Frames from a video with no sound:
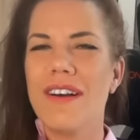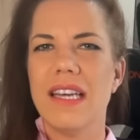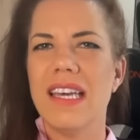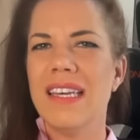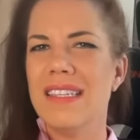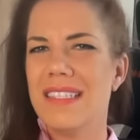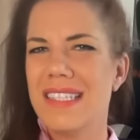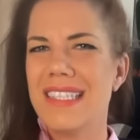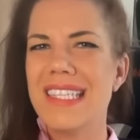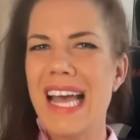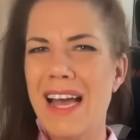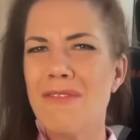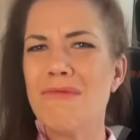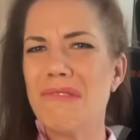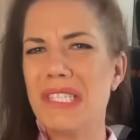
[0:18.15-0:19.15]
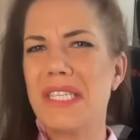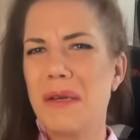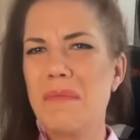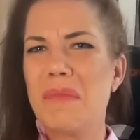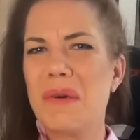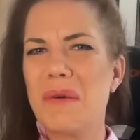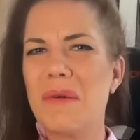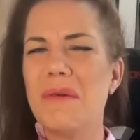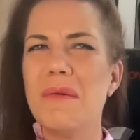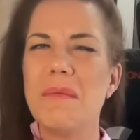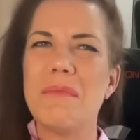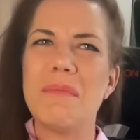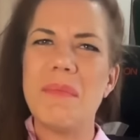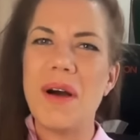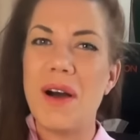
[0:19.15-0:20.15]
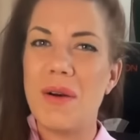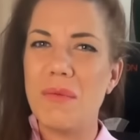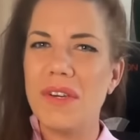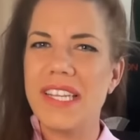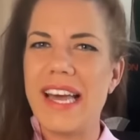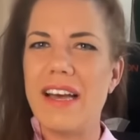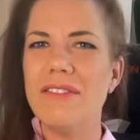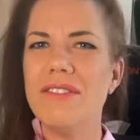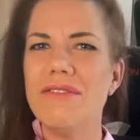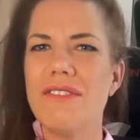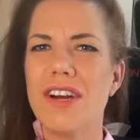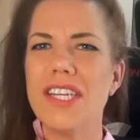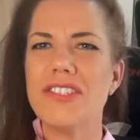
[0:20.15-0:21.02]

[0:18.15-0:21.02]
It sounds simple, but without the right